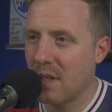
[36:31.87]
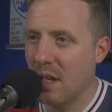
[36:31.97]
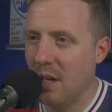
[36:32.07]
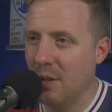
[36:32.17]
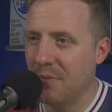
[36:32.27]

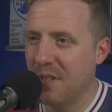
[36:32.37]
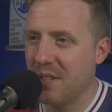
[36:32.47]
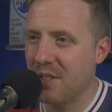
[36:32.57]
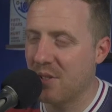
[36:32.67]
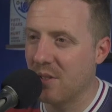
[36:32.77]
Hopefully
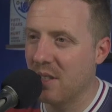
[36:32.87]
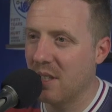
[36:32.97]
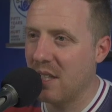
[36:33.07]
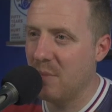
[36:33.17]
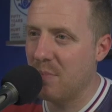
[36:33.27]
the Sunderland
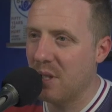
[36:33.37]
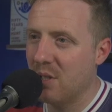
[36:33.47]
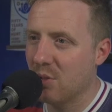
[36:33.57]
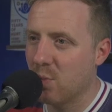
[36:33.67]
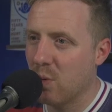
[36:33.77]
keeper
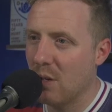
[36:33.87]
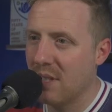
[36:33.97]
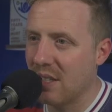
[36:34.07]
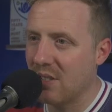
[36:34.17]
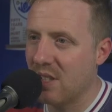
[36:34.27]
does well
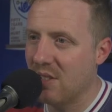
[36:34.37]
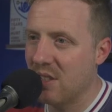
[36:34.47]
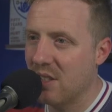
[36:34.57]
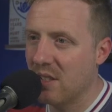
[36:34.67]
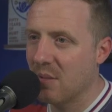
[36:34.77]
next
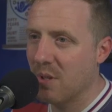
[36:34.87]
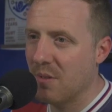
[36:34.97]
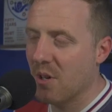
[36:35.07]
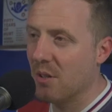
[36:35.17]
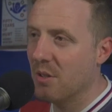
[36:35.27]
season. Then we've
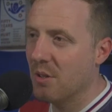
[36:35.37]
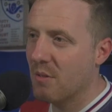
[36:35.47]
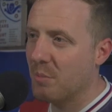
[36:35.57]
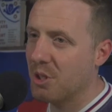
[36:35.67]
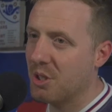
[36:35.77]
got another
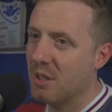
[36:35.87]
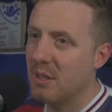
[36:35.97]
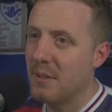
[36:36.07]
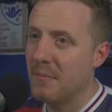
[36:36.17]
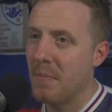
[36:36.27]
option.